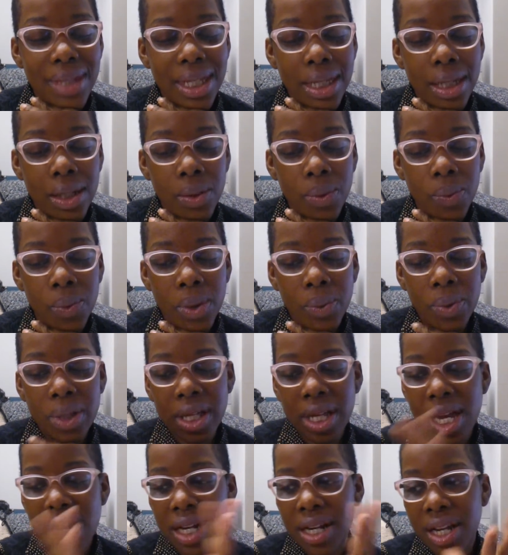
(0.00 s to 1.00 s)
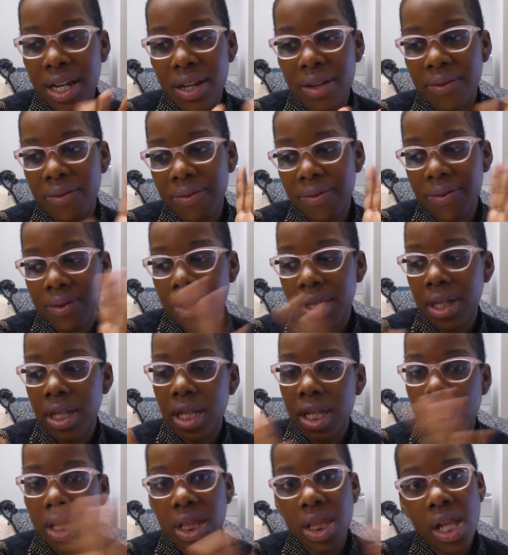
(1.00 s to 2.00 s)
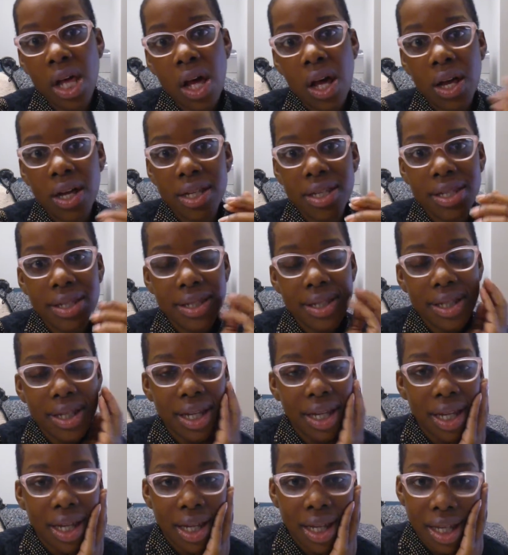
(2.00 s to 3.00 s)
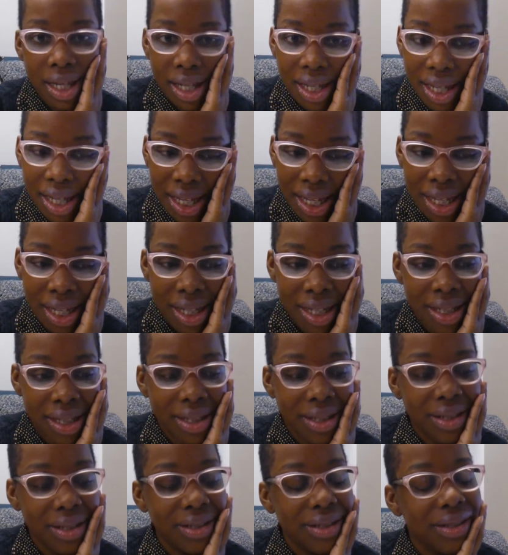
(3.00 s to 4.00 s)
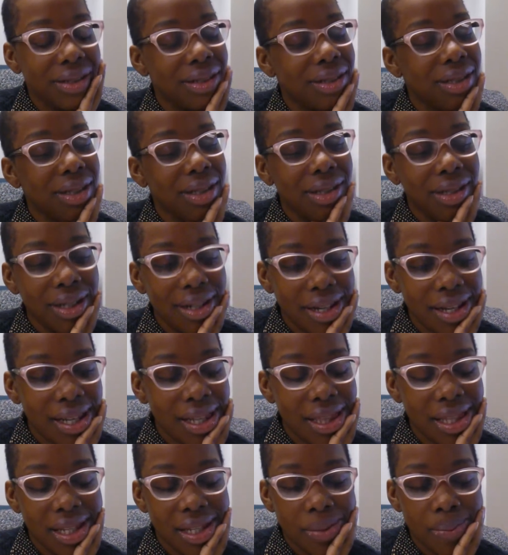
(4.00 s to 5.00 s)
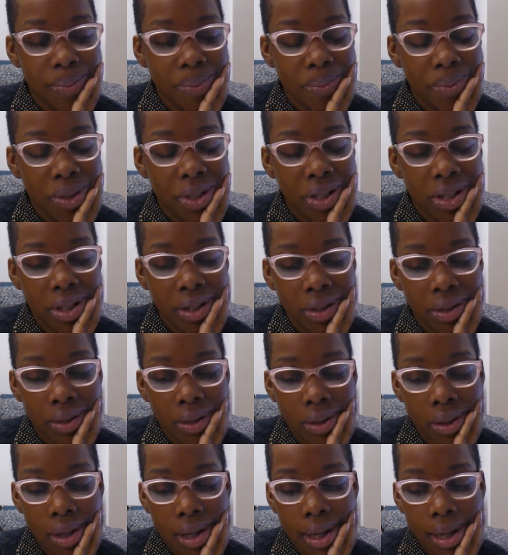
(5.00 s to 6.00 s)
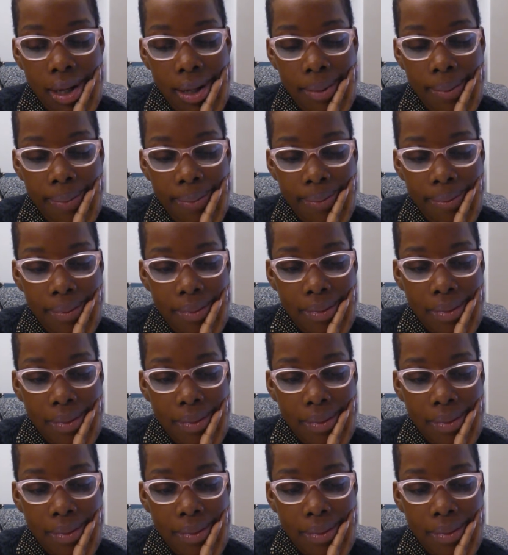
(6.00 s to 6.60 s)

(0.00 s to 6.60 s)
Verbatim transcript: you know, what we kind of have lost uh, in in this particular um,